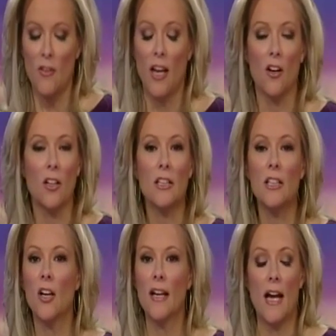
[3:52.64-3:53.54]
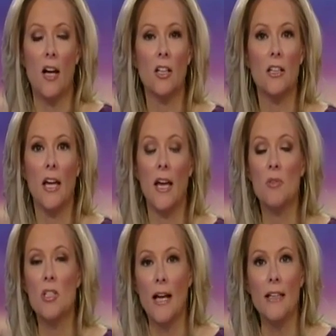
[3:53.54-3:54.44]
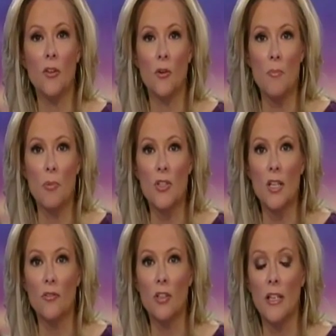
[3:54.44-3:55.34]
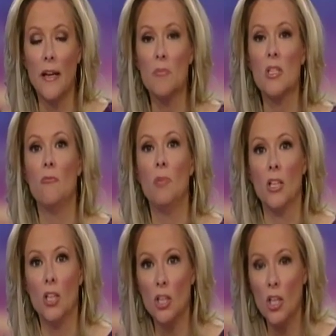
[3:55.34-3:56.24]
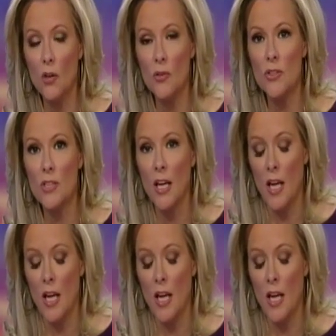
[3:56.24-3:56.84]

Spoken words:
they are clearing out claims. 93% of claims have been closed.